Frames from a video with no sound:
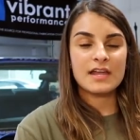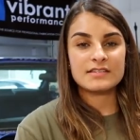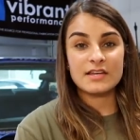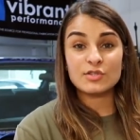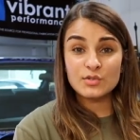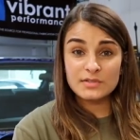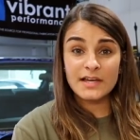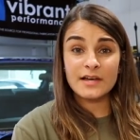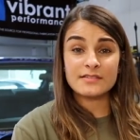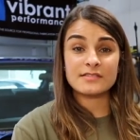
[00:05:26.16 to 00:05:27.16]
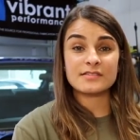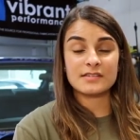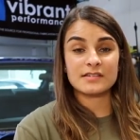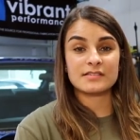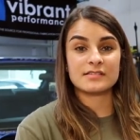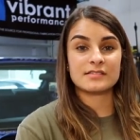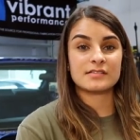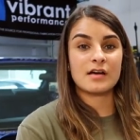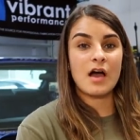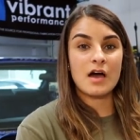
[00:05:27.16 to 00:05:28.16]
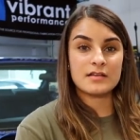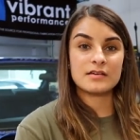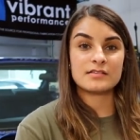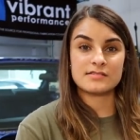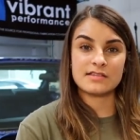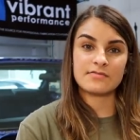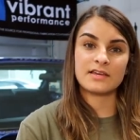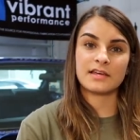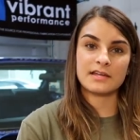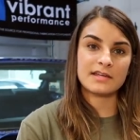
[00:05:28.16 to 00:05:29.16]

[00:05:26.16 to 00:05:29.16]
It is a 2006 Honda Civic